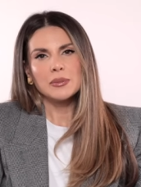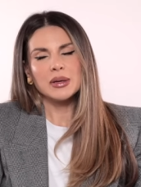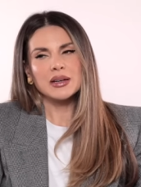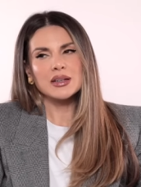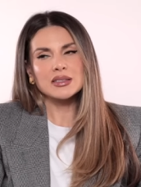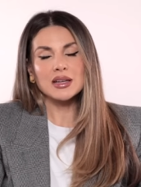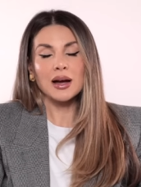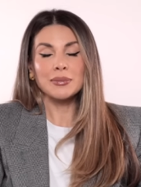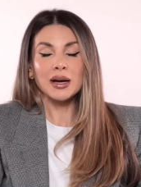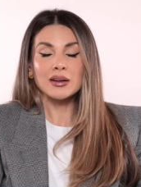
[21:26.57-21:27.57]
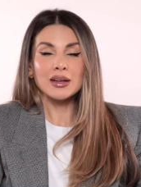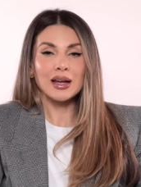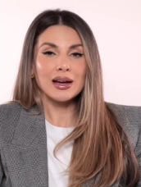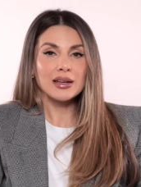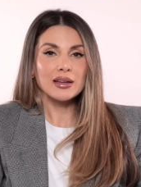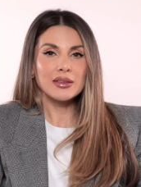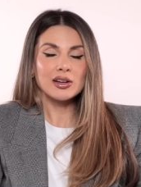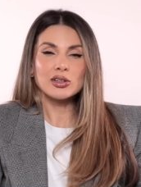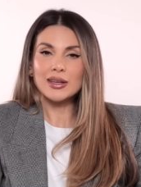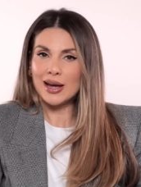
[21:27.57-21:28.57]
because I'm not gonna lie,
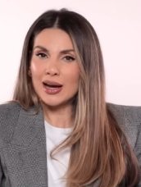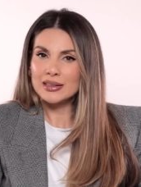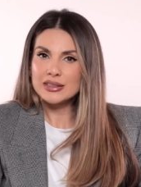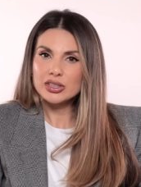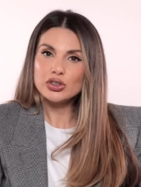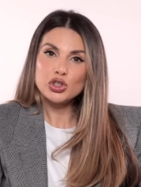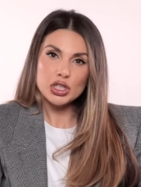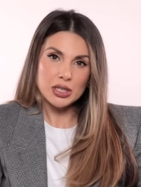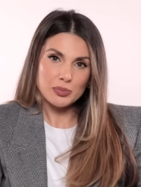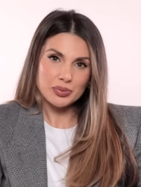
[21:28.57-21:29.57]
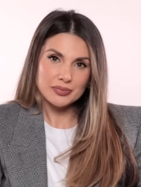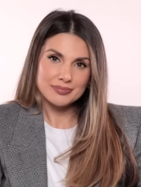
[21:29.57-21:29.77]
they're not cheap.